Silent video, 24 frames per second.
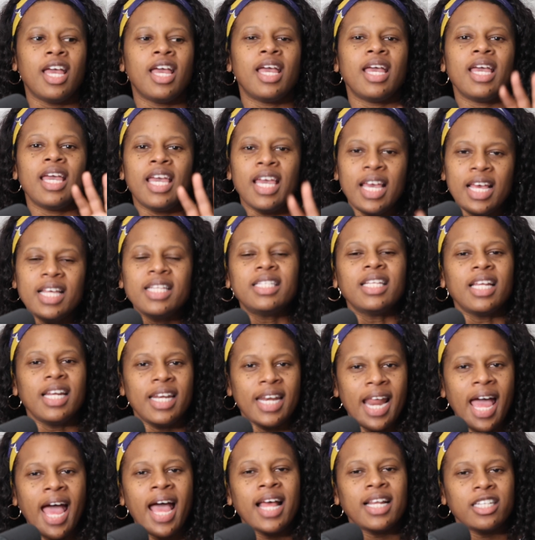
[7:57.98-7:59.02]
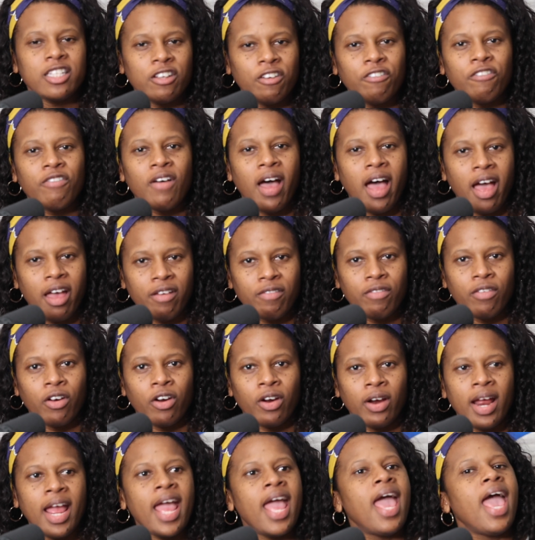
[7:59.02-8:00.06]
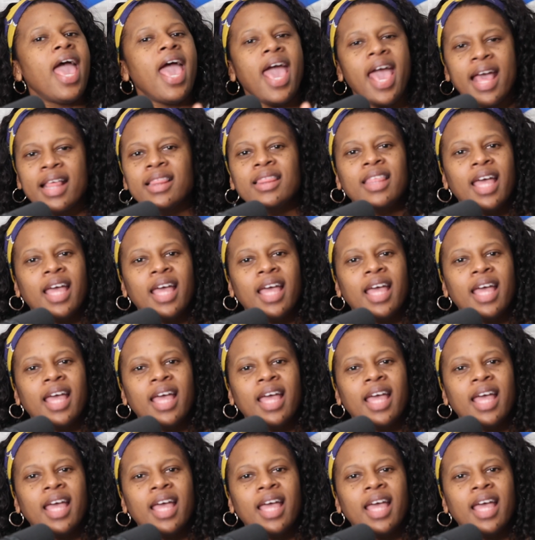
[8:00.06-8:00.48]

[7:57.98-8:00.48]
He's a 9-to-5er, and